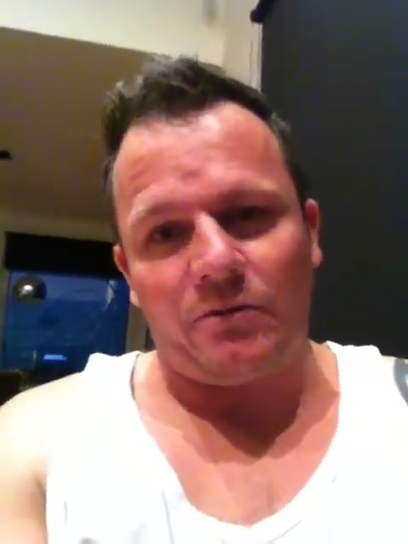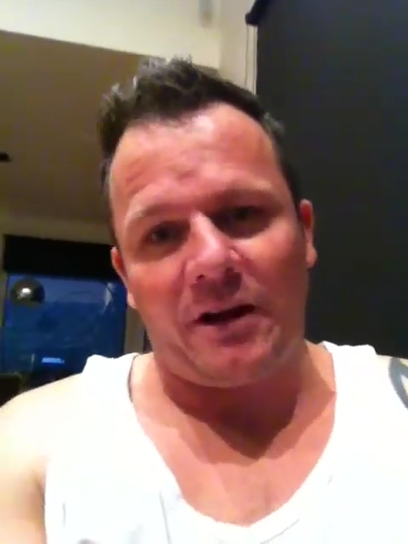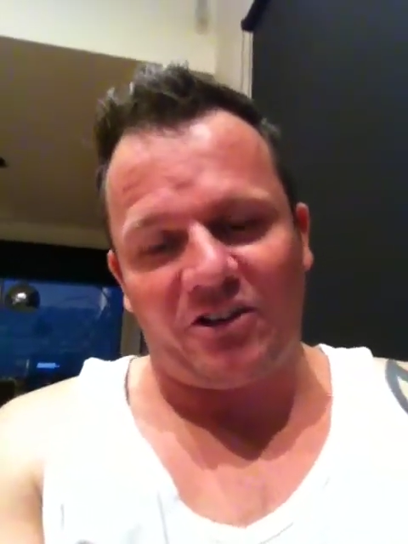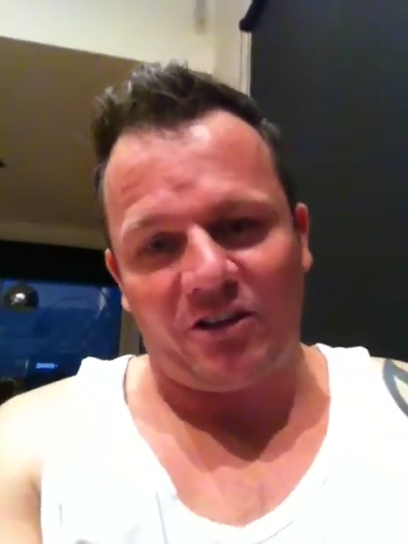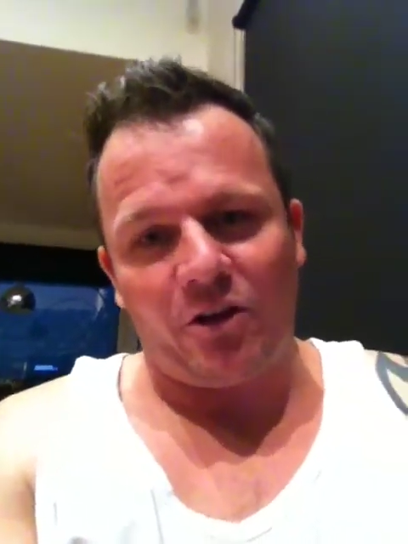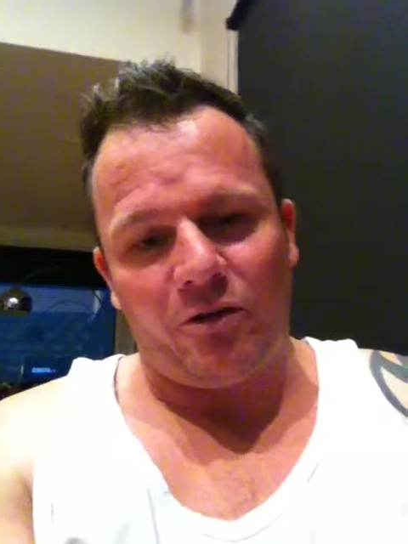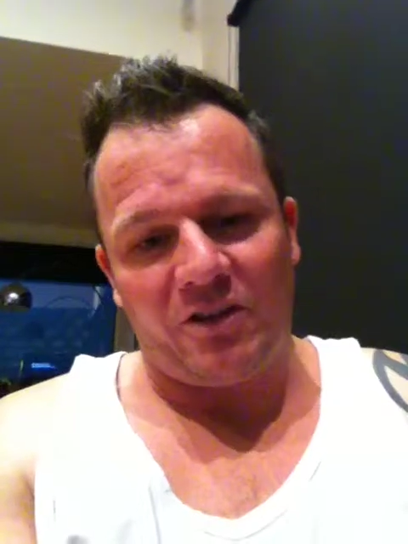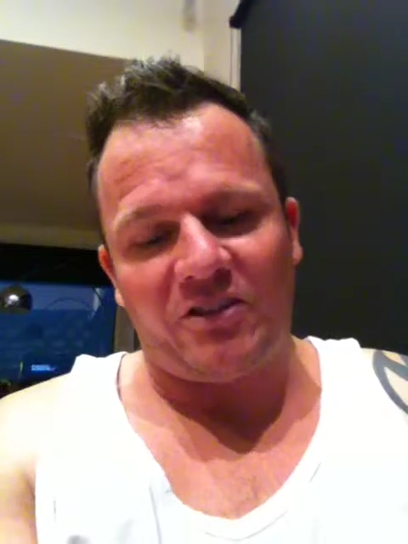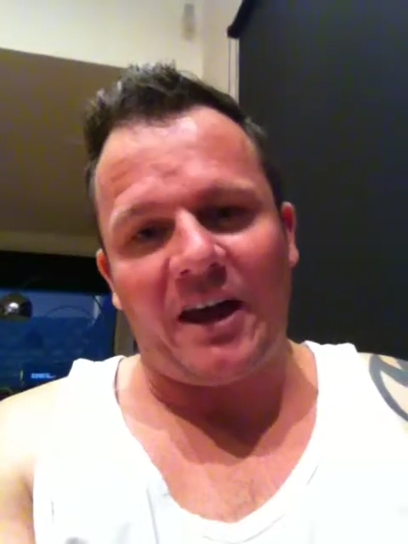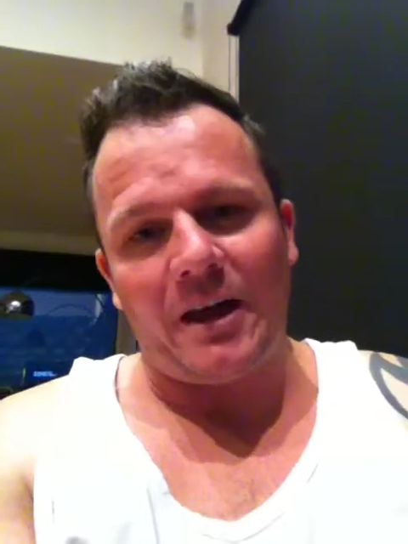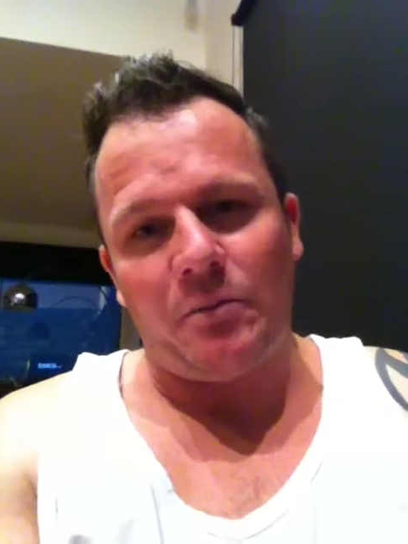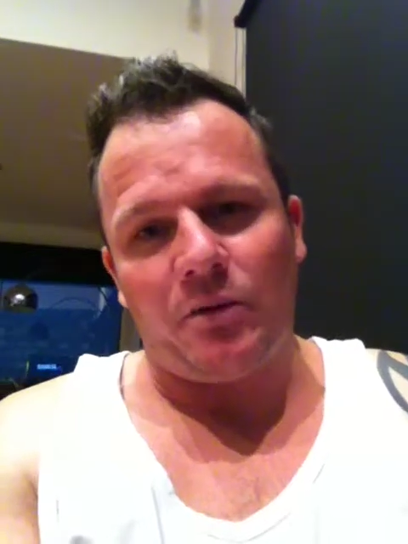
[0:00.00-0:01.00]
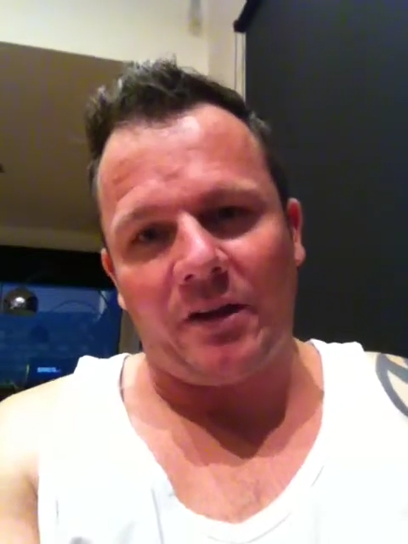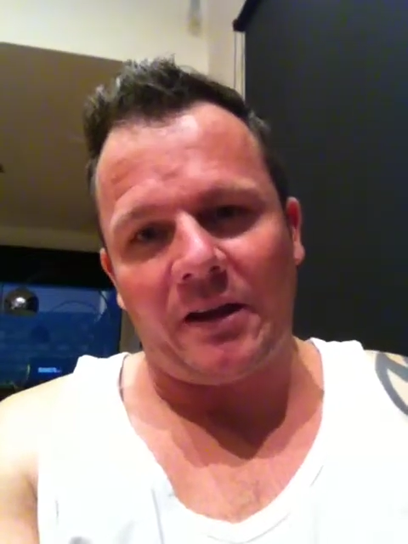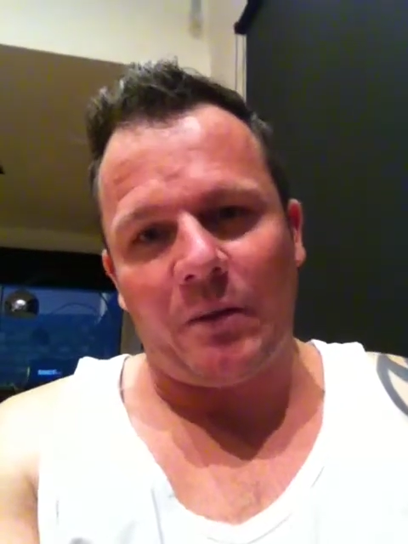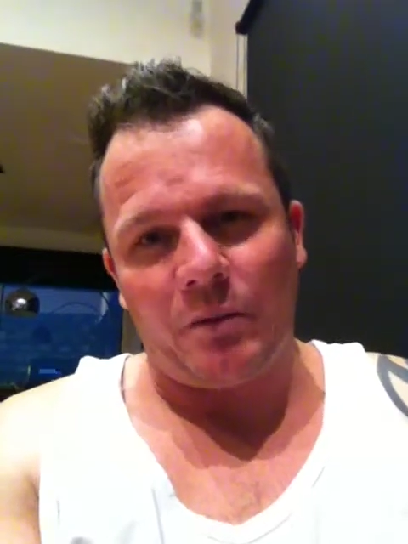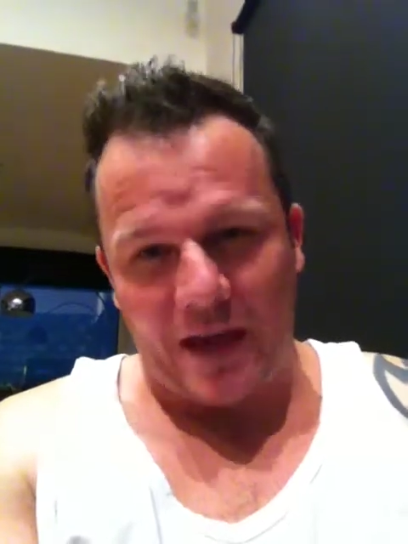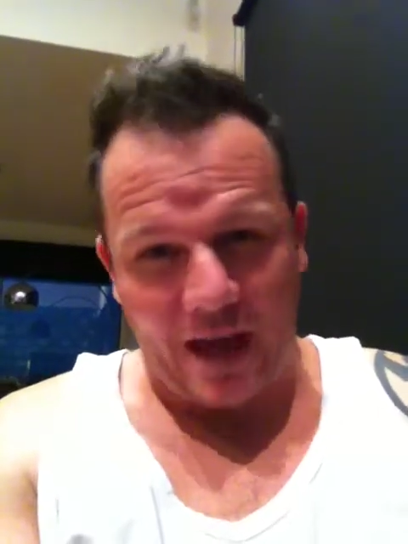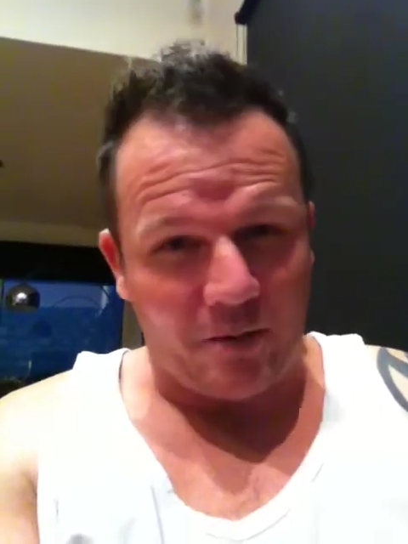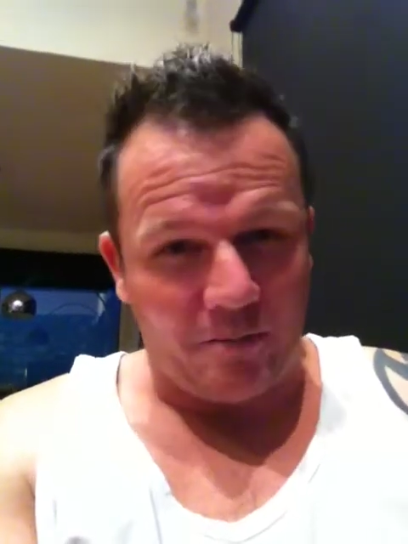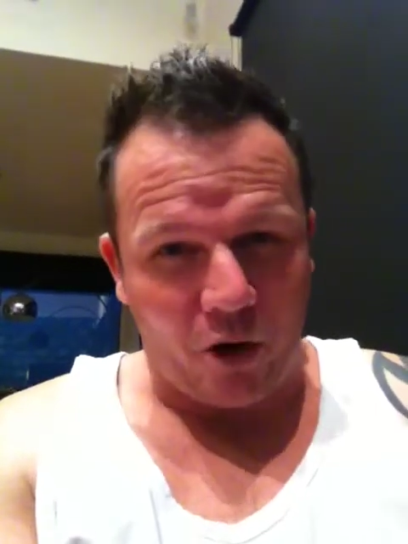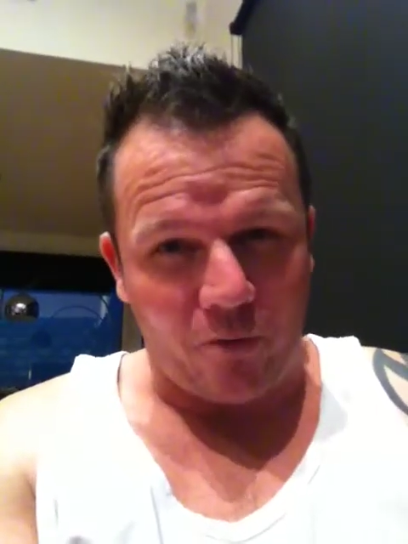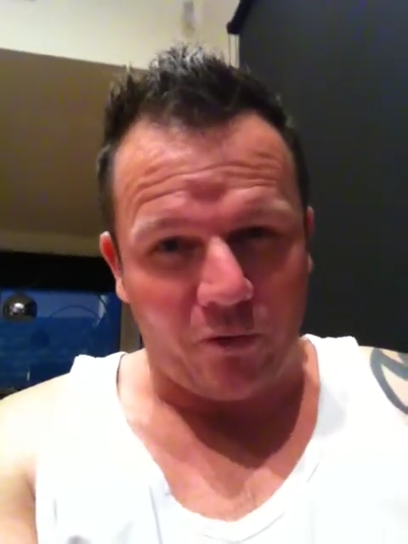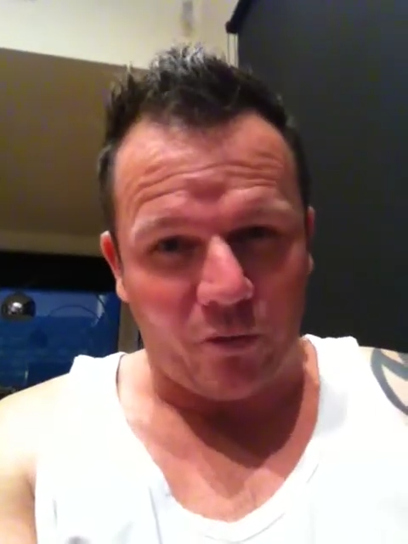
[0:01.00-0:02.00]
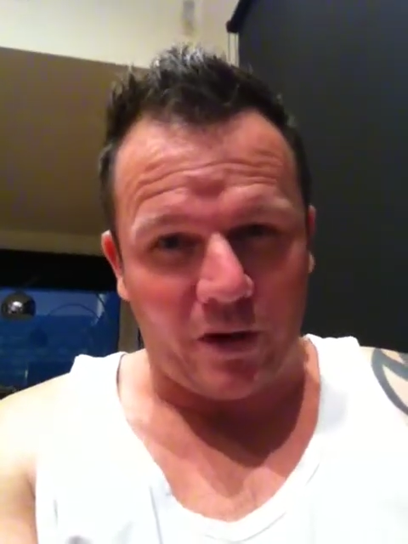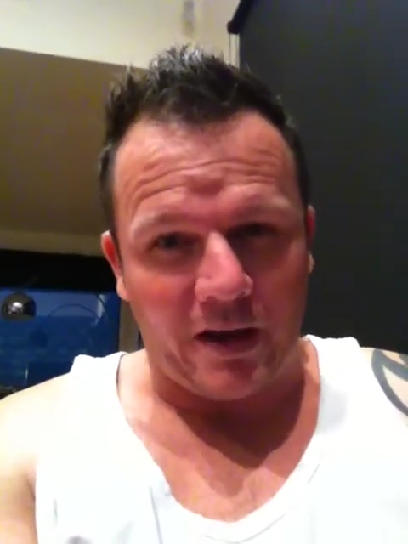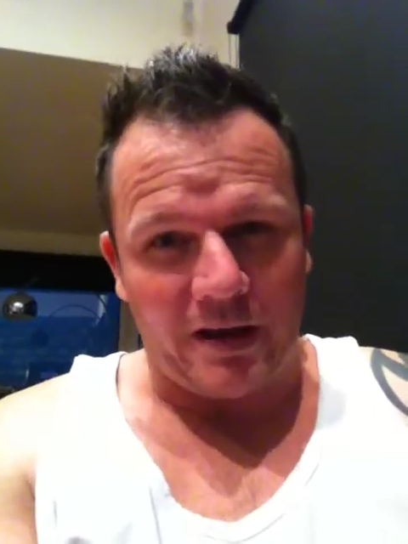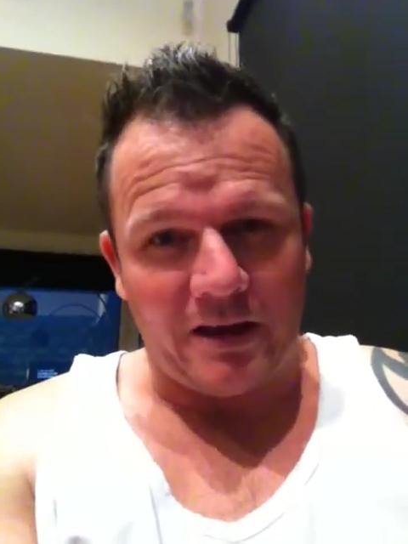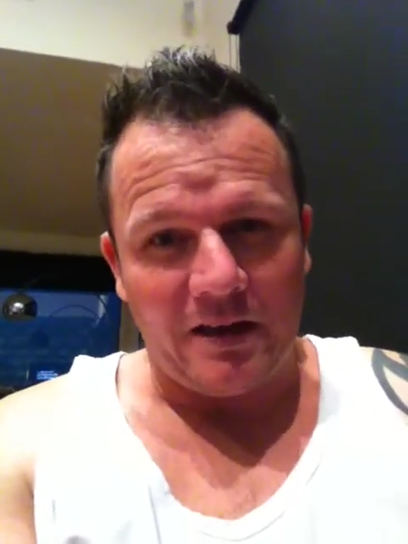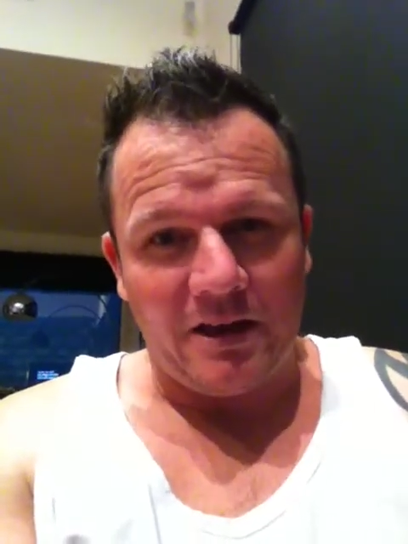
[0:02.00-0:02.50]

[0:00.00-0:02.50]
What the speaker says: were actually on the table, and we had a moment where